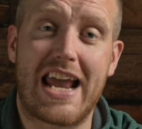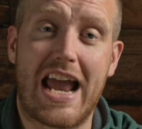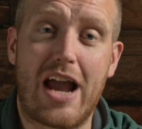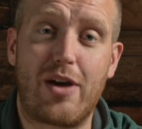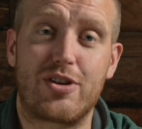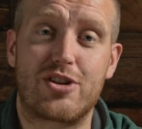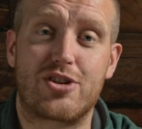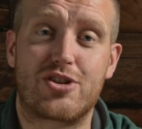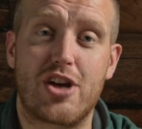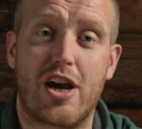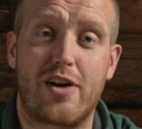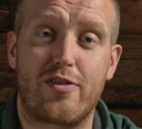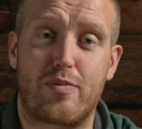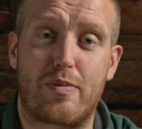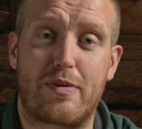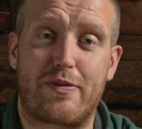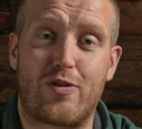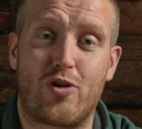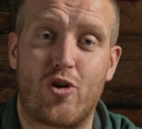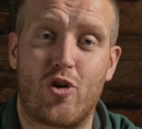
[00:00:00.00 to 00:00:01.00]
how this stove
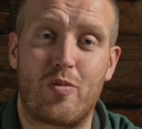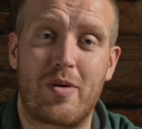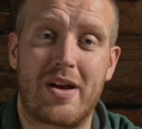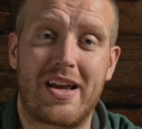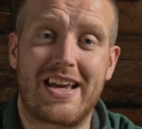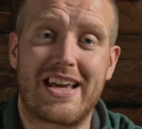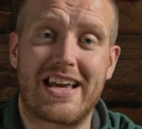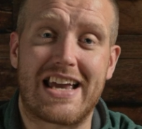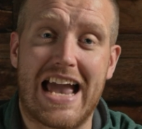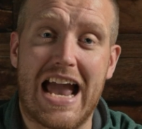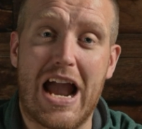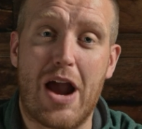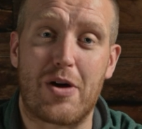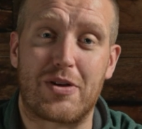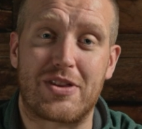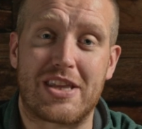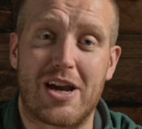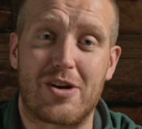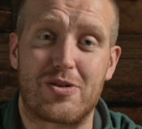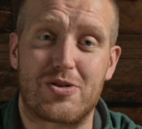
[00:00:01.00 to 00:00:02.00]
will perform out
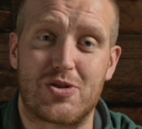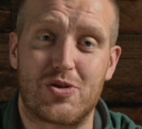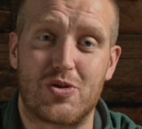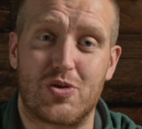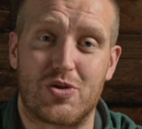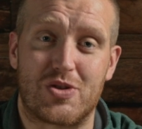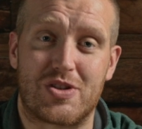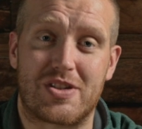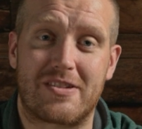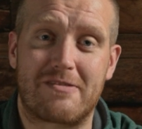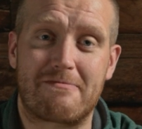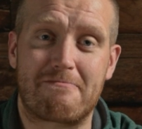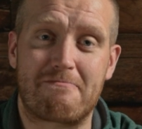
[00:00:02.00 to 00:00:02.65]
in the outdoors.